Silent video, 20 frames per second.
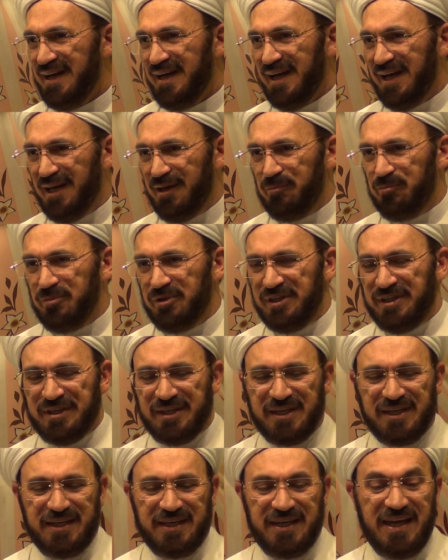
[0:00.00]
and
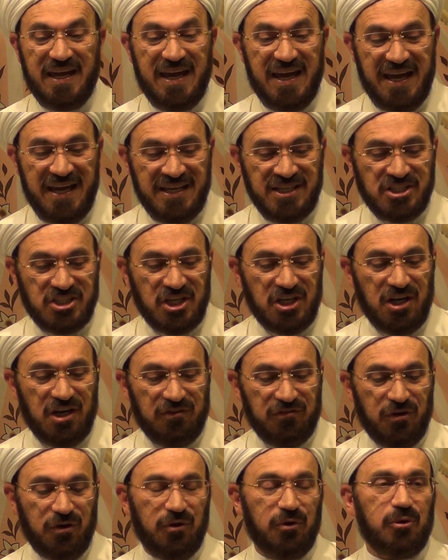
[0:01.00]
being an angel
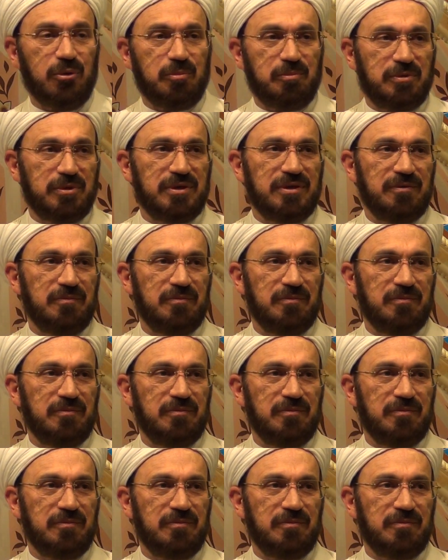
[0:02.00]
of hope